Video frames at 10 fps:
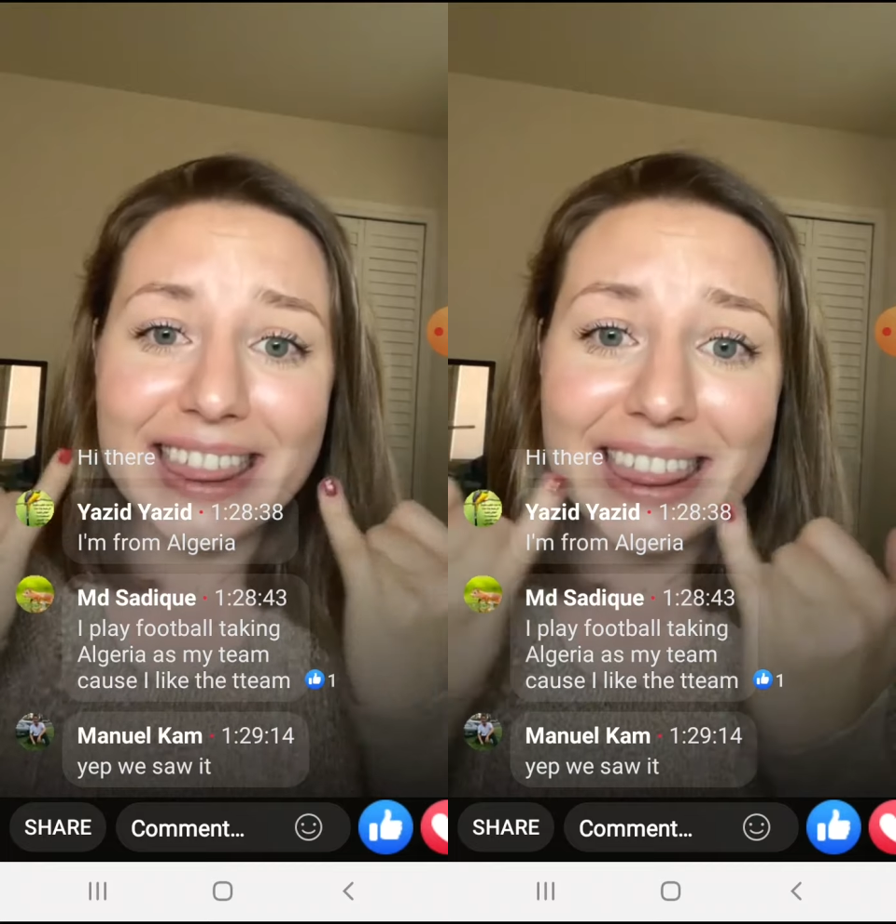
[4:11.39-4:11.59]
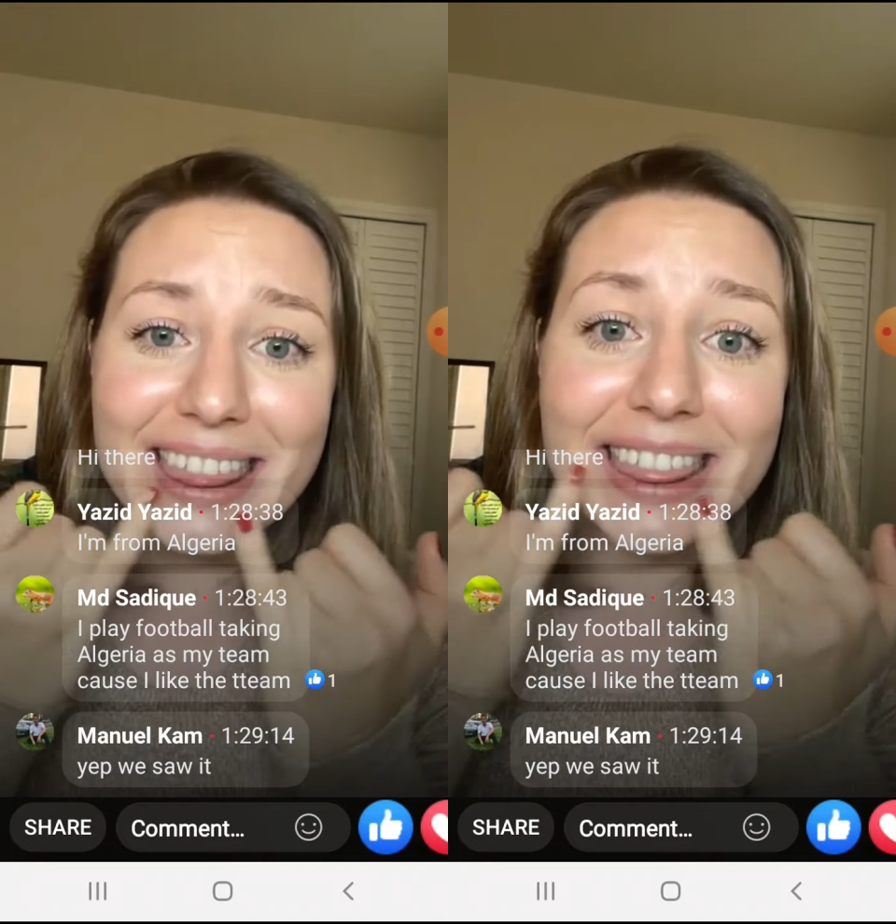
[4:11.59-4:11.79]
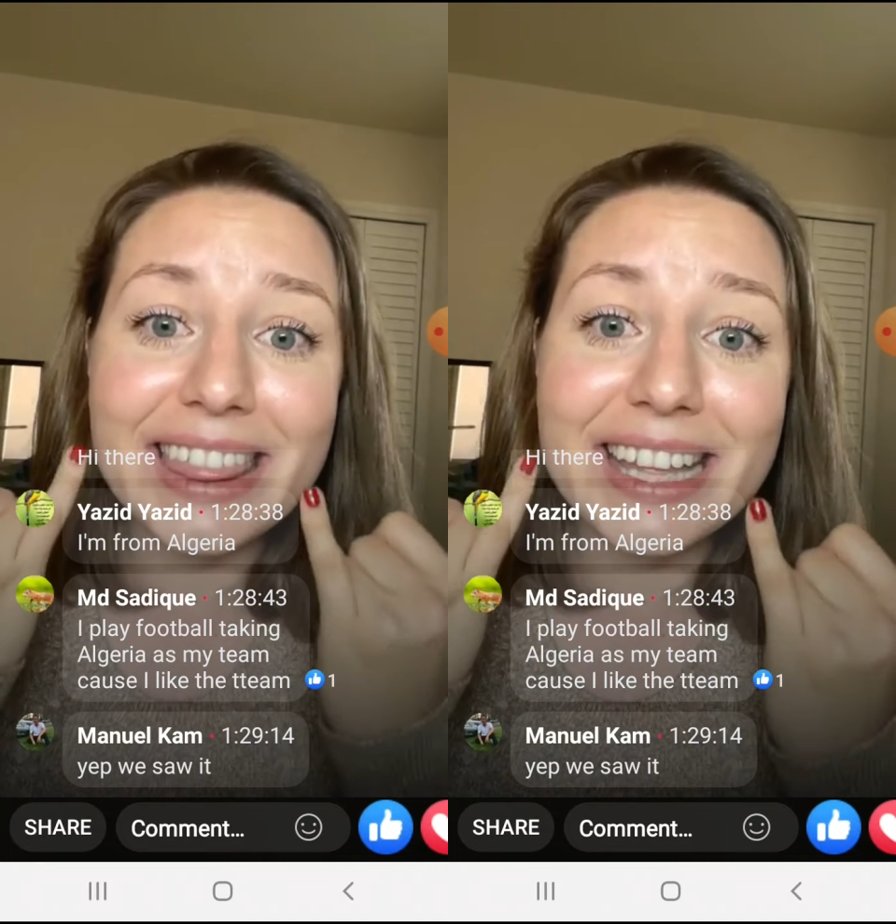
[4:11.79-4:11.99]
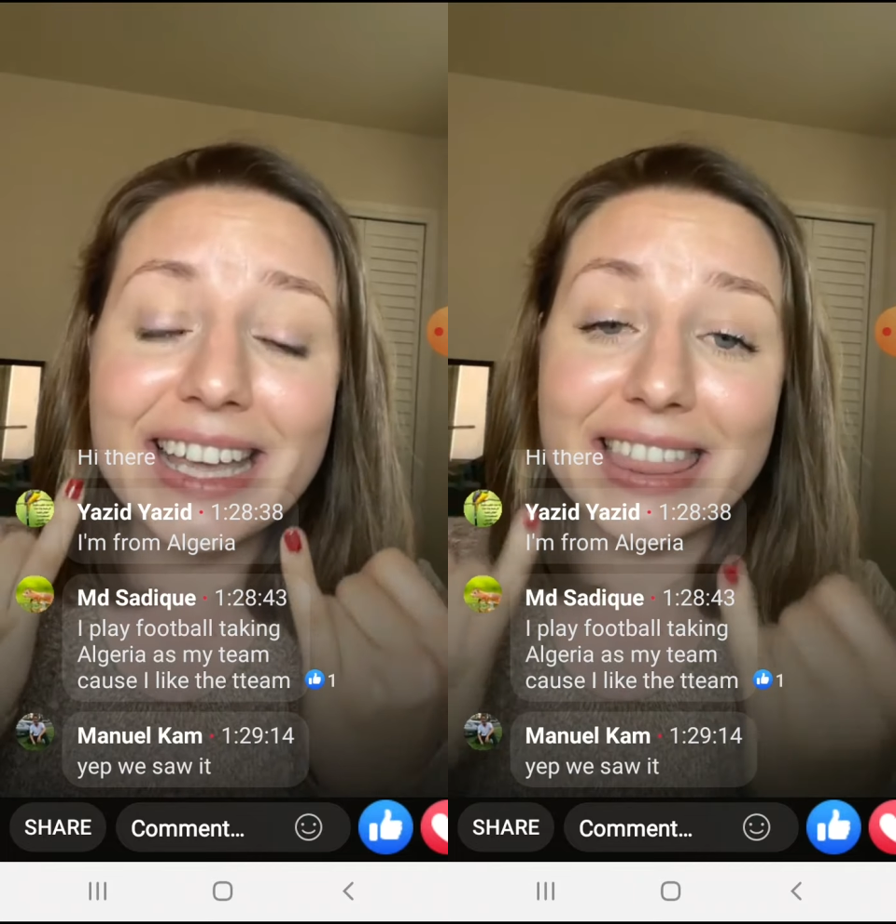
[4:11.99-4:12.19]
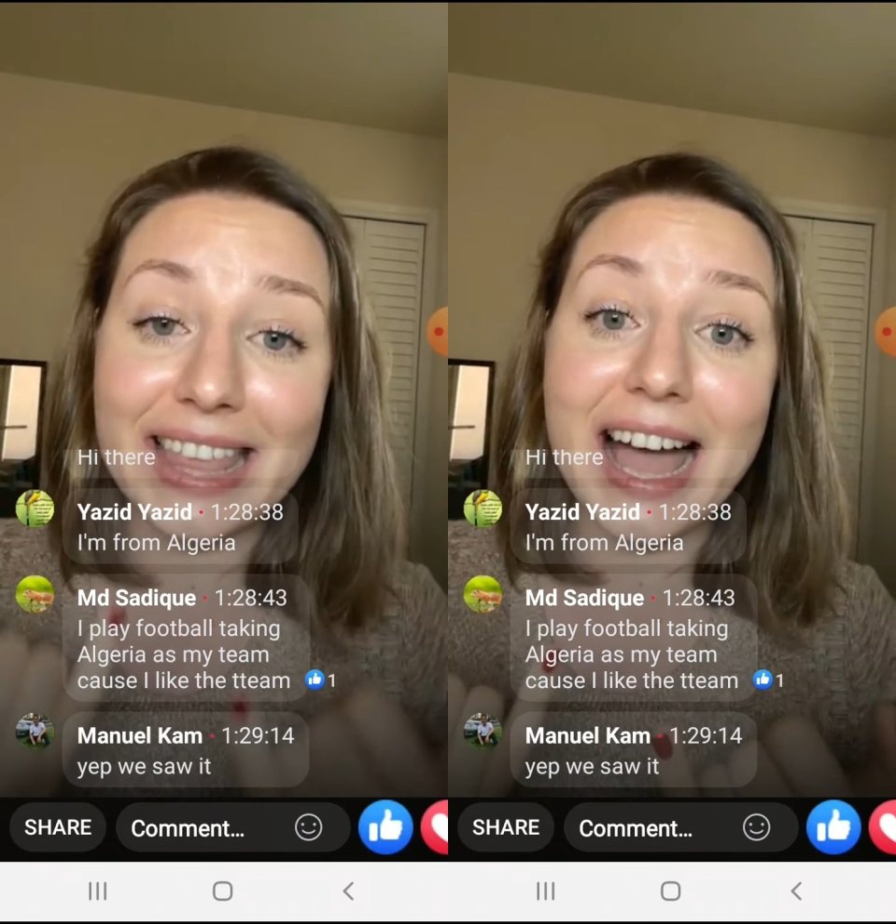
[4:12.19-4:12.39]
Look at
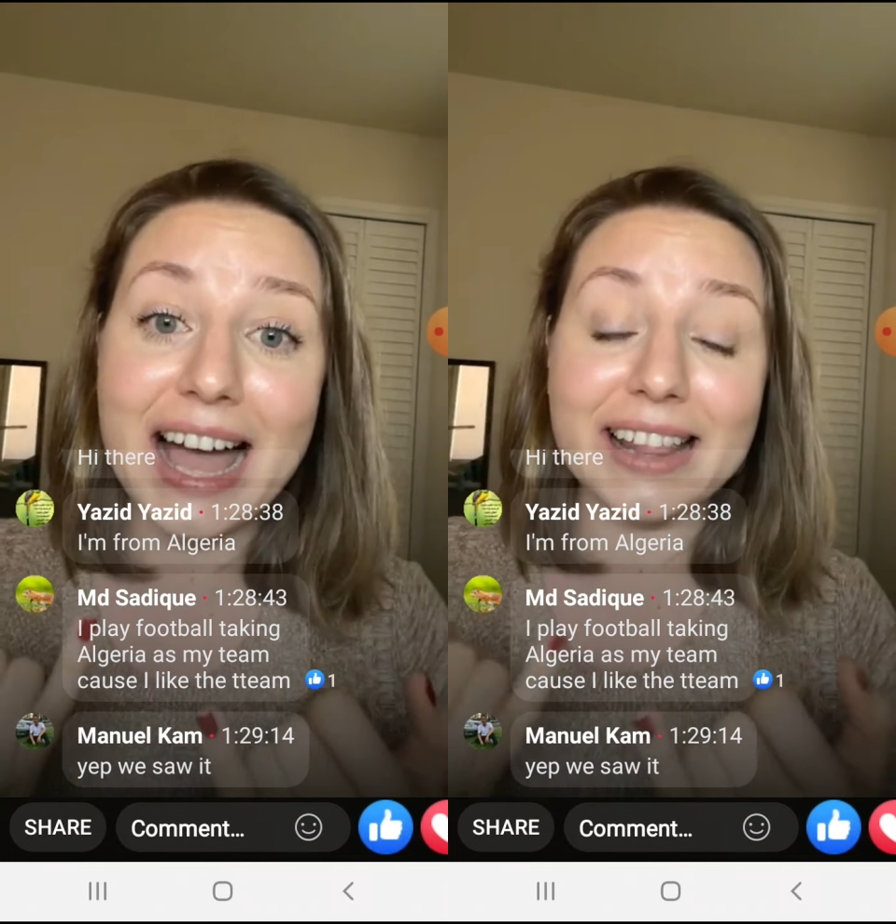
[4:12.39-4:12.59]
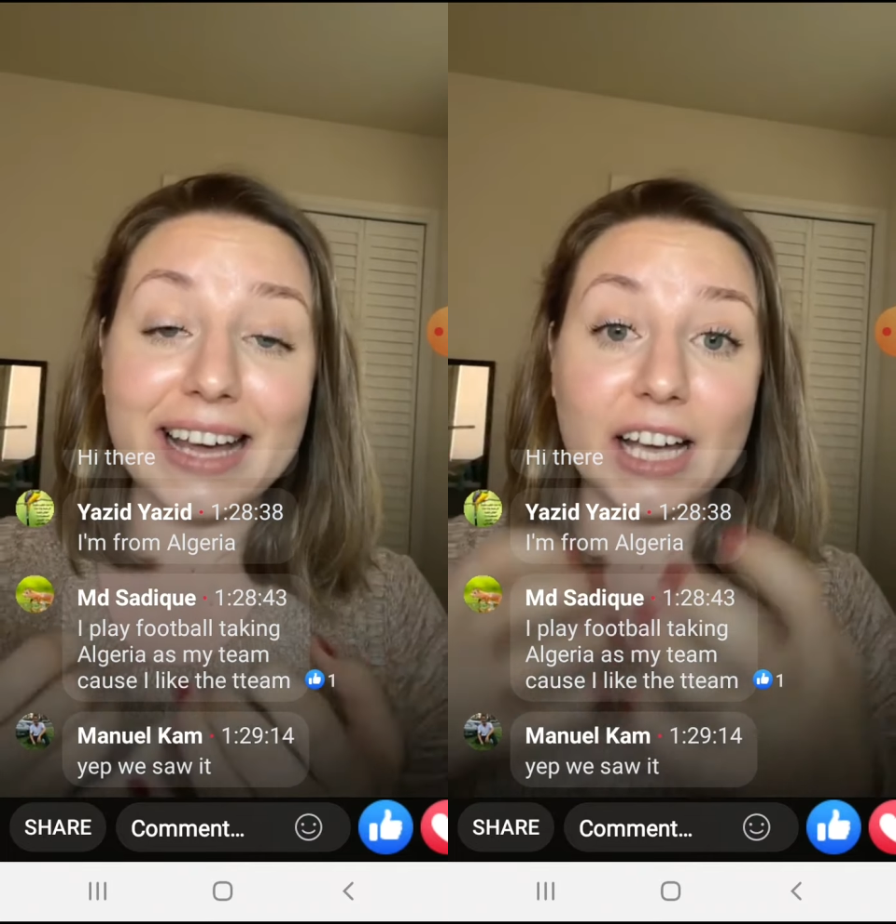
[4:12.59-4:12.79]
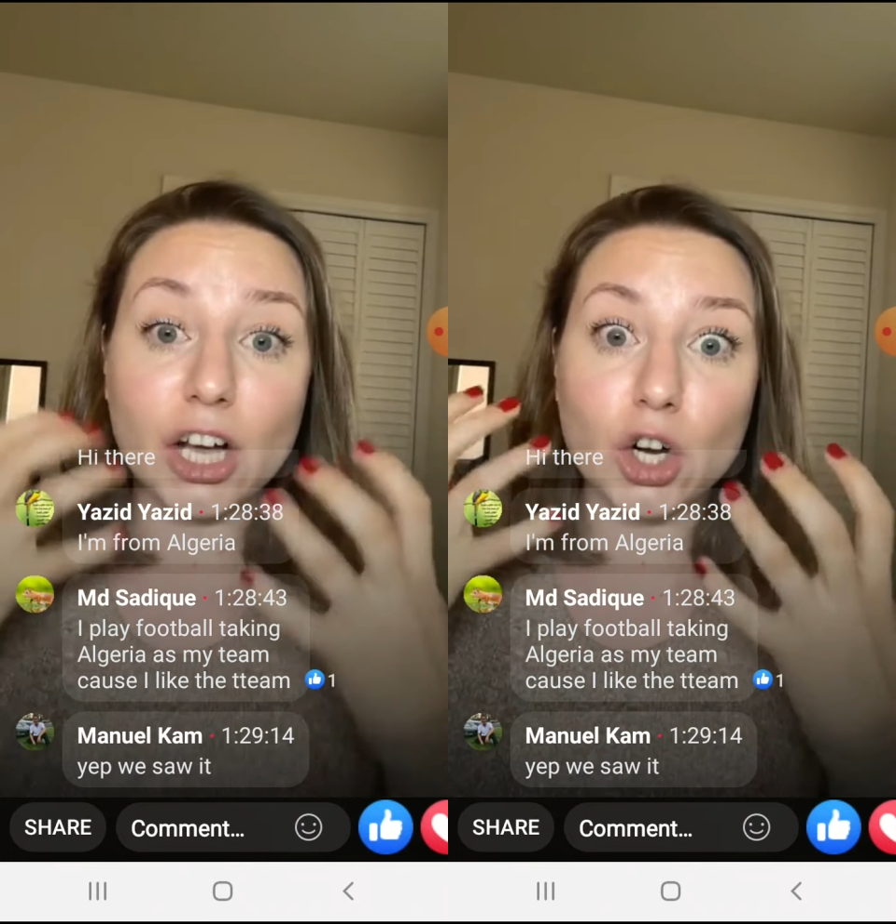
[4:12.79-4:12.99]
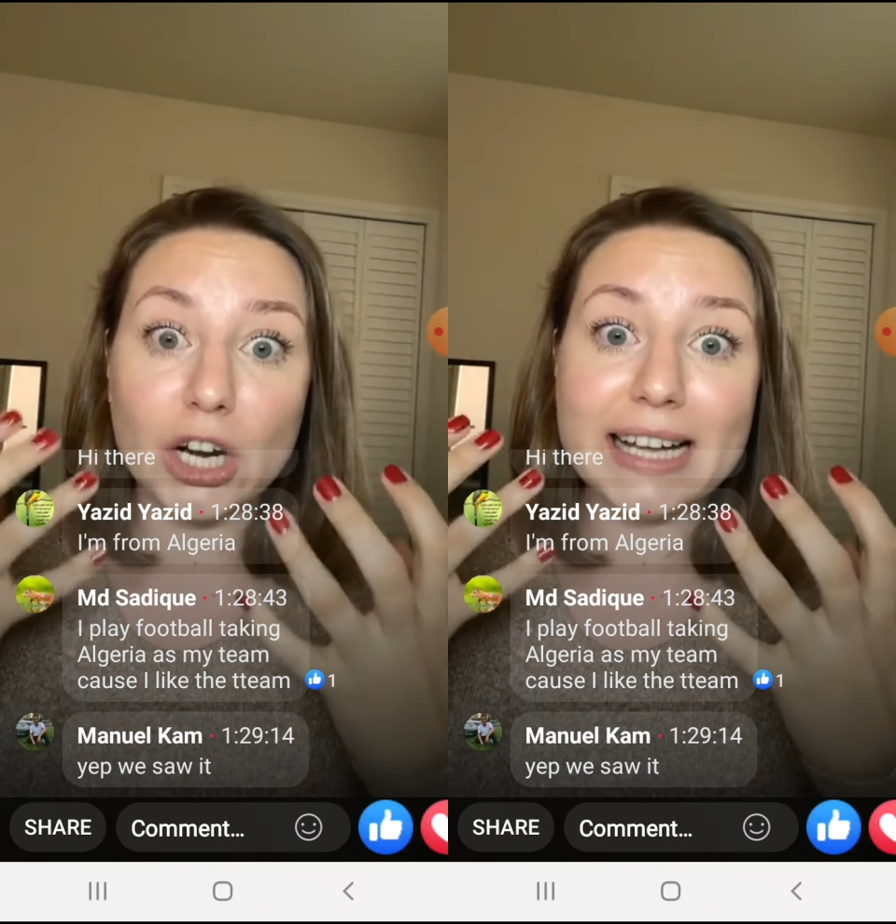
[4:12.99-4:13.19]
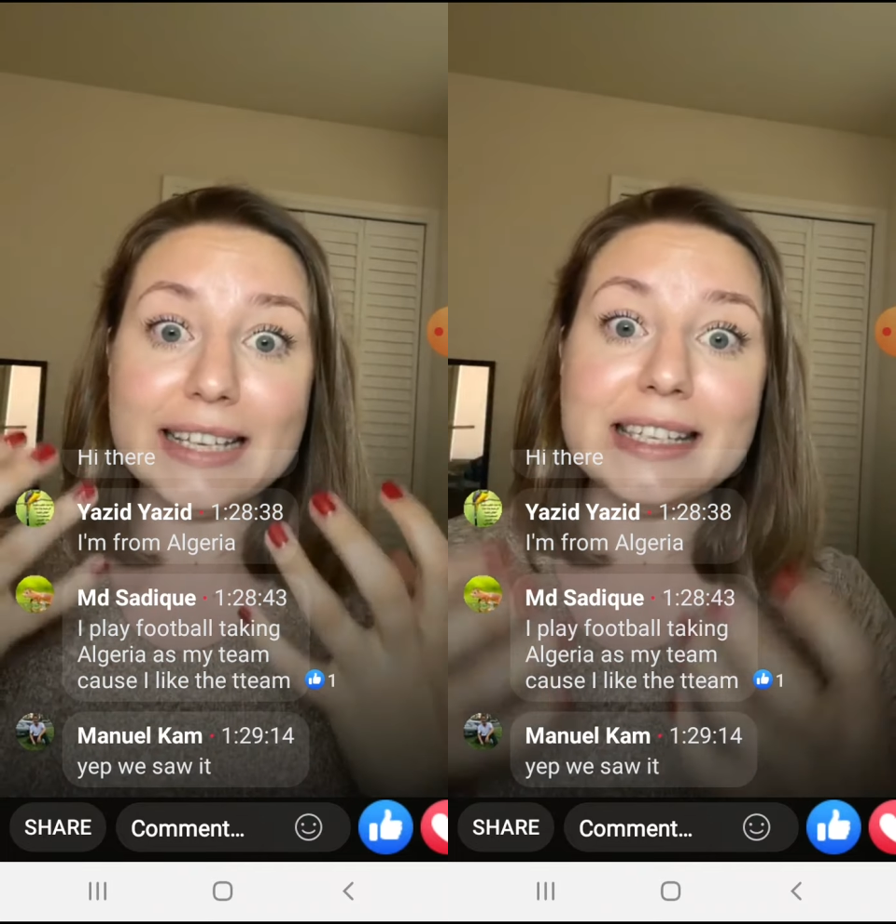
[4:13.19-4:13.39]
that, like
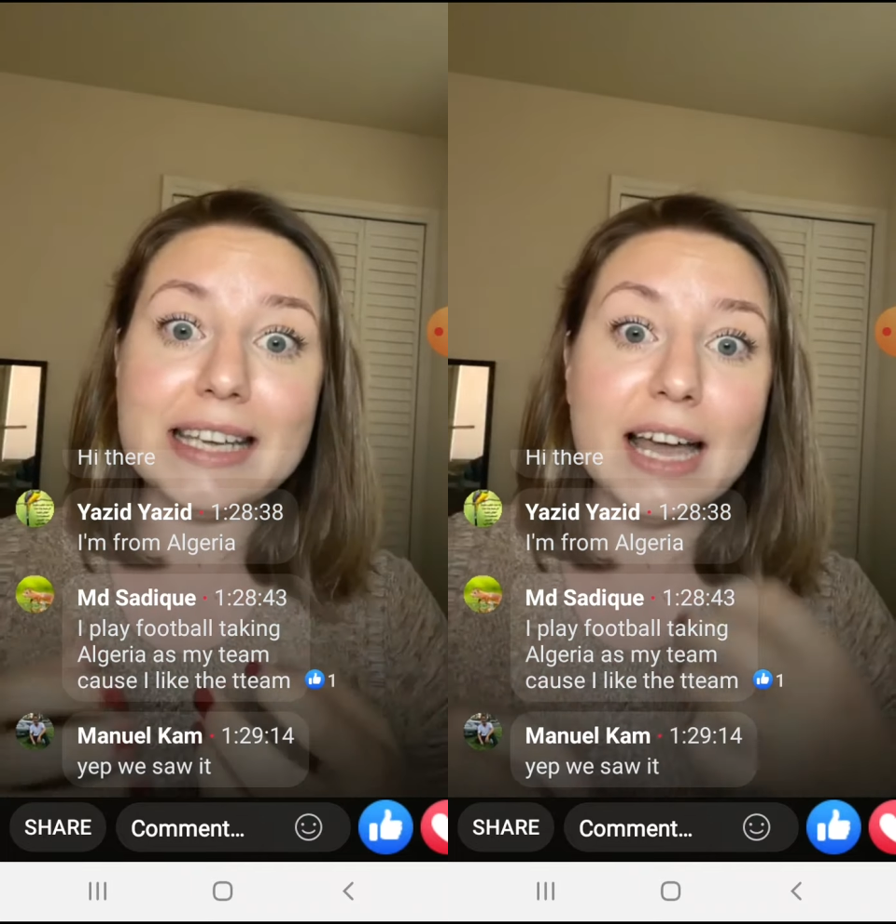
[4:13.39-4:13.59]
crazy